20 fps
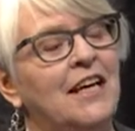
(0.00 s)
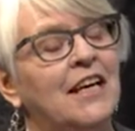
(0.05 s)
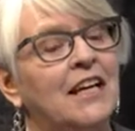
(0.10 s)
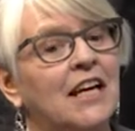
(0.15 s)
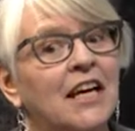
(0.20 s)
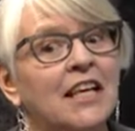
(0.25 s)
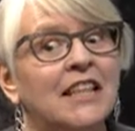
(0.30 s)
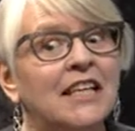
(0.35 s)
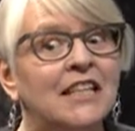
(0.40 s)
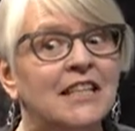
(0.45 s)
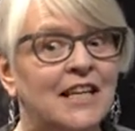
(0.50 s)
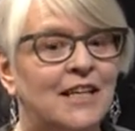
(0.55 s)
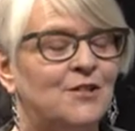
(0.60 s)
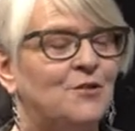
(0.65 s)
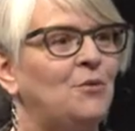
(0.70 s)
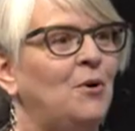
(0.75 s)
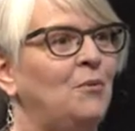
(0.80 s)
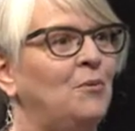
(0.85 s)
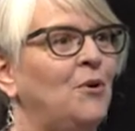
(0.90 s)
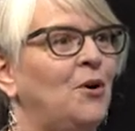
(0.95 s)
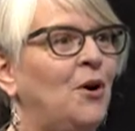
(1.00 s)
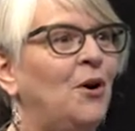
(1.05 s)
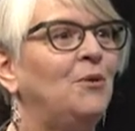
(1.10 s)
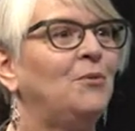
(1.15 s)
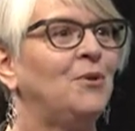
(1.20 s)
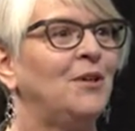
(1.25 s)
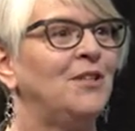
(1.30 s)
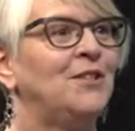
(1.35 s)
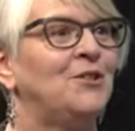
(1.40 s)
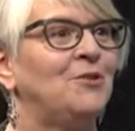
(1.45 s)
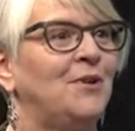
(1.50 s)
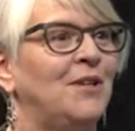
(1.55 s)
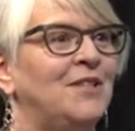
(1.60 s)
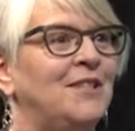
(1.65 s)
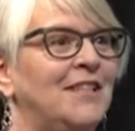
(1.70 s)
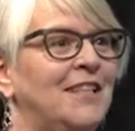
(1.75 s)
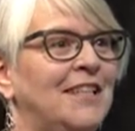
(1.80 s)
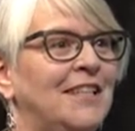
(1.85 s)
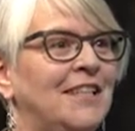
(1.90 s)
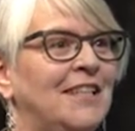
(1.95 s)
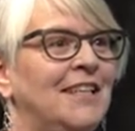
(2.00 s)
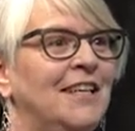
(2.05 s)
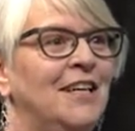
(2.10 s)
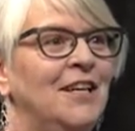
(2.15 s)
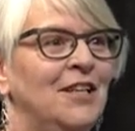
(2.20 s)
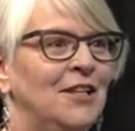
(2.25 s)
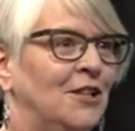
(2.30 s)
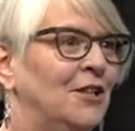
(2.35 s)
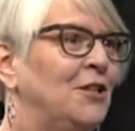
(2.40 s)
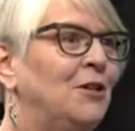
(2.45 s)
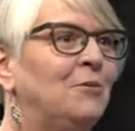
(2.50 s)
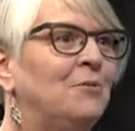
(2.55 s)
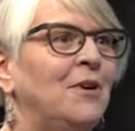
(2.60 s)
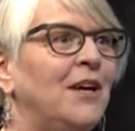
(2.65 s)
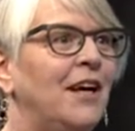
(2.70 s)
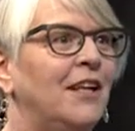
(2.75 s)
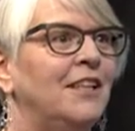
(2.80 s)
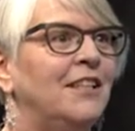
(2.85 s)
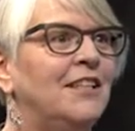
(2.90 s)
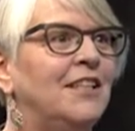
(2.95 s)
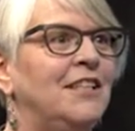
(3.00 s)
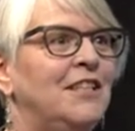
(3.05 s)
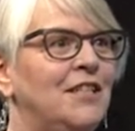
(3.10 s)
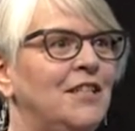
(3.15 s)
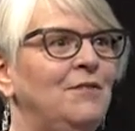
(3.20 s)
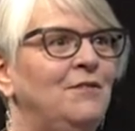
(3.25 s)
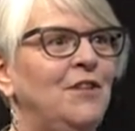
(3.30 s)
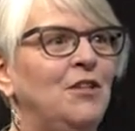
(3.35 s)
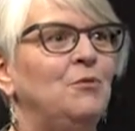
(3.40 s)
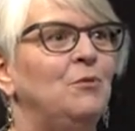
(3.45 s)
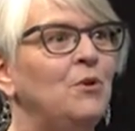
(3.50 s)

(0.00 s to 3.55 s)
And I think that's what we're all interested in. Look at reality TV.